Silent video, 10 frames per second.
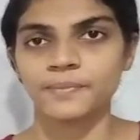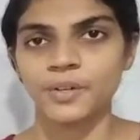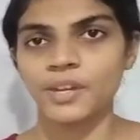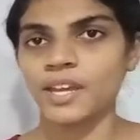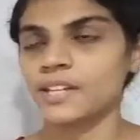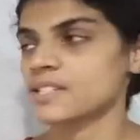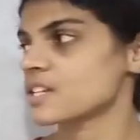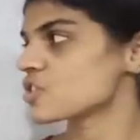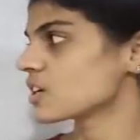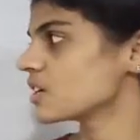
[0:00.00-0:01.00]
Okay, and
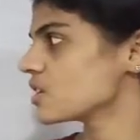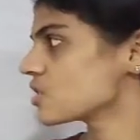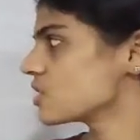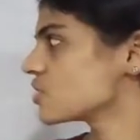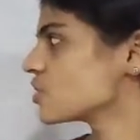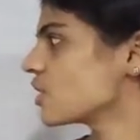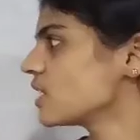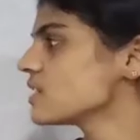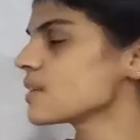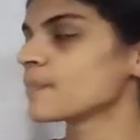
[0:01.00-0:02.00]
such a condition is known
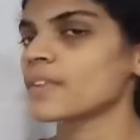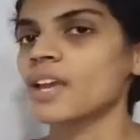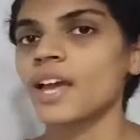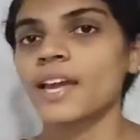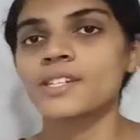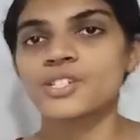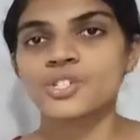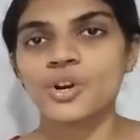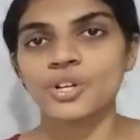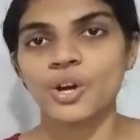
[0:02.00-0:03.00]
as
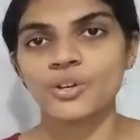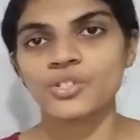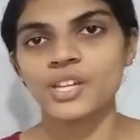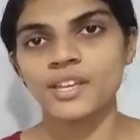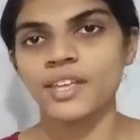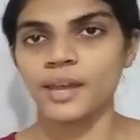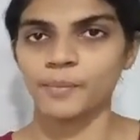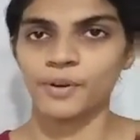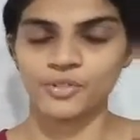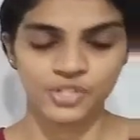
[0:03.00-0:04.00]
histotoxic
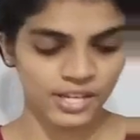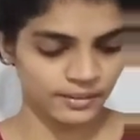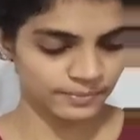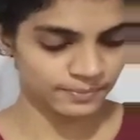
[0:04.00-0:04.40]
hypoxia.